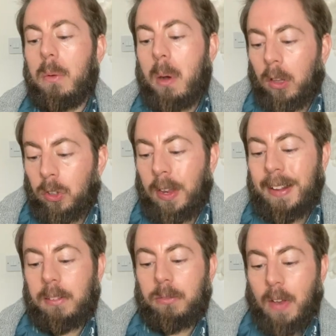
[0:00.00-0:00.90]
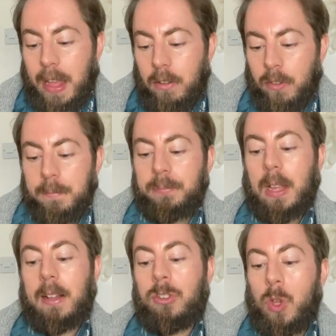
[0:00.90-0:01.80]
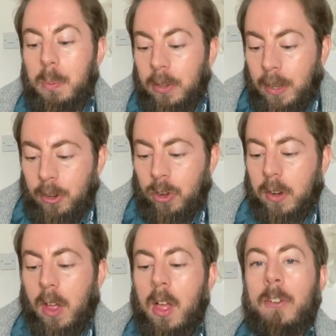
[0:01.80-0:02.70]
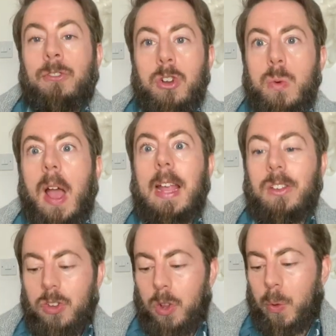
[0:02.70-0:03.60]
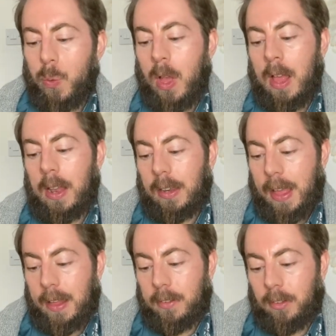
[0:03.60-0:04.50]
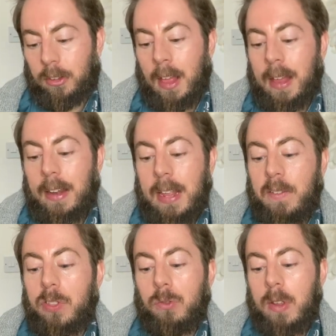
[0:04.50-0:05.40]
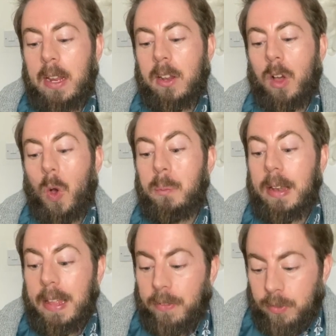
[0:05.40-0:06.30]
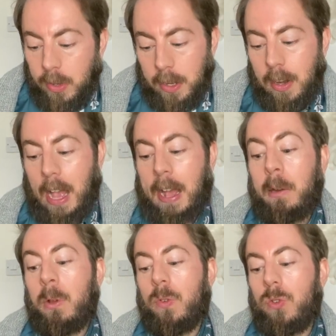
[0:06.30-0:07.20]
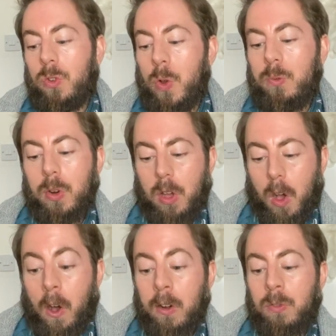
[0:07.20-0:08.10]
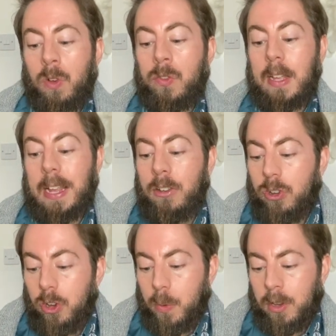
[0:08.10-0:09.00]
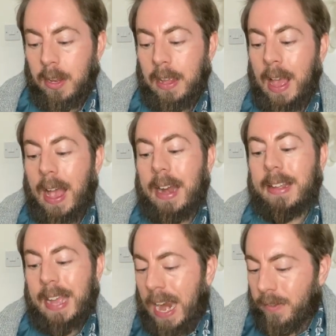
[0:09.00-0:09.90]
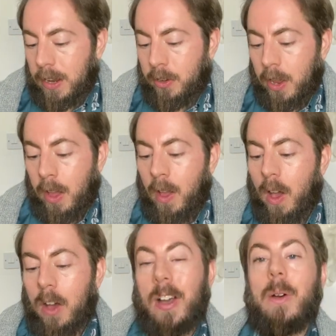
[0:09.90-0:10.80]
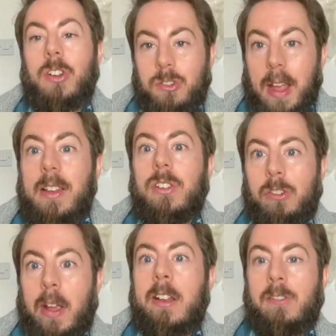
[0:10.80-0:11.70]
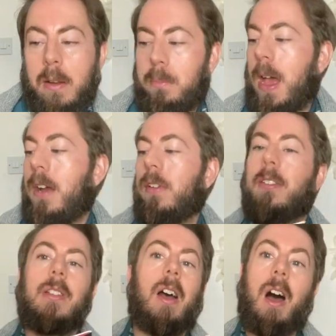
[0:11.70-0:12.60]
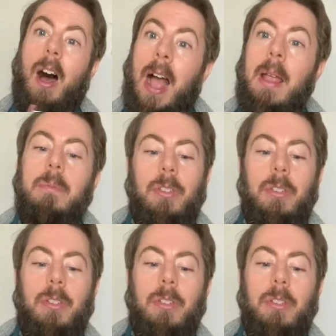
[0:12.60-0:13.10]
politics, faith, and superstition through a new lens, leaving the reader uplifted and with a new regard for the ingenuity and character of our great-great-grandparents. I'm